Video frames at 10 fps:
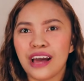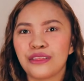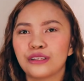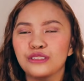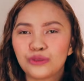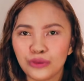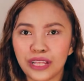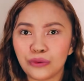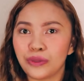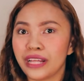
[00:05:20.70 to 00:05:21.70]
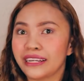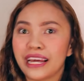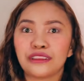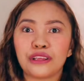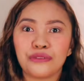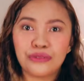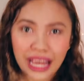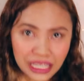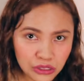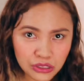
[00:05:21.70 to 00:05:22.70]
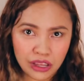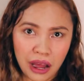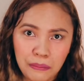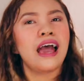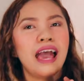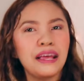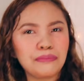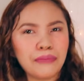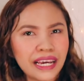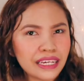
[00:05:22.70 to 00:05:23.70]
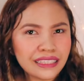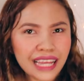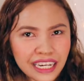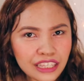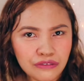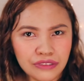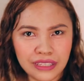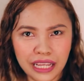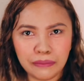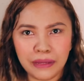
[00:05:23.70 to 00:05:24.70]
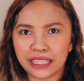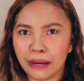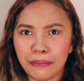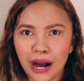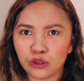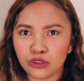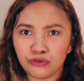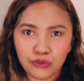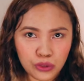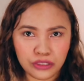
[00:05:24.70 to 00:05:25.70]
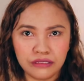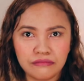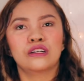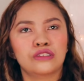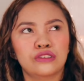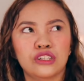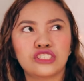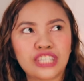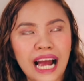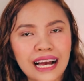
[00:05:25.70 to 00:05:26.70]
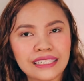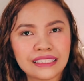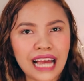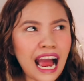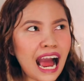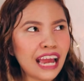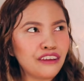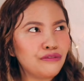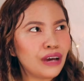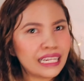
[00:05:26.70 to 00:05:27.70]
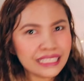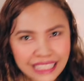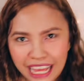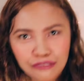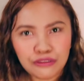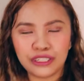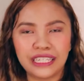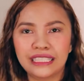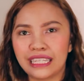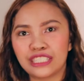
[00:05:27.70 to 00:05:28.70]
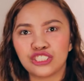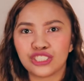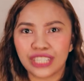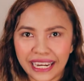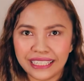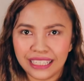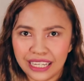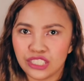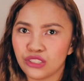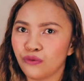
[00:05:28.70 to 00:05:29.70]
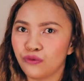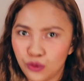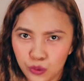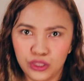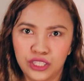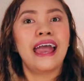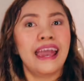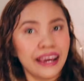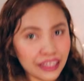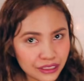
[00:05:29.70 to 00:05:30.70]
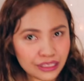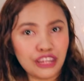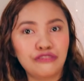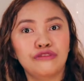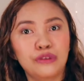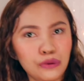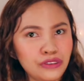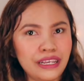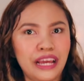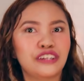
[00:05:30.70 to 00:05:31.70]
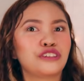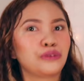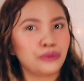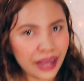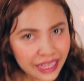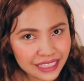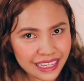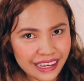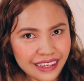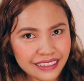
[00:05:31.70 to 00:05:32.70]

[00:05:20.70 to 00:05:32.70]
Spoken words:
the student will again then stop and make a negative statement about food, such as, "I've never eaten Chinese food." And if you say crazy,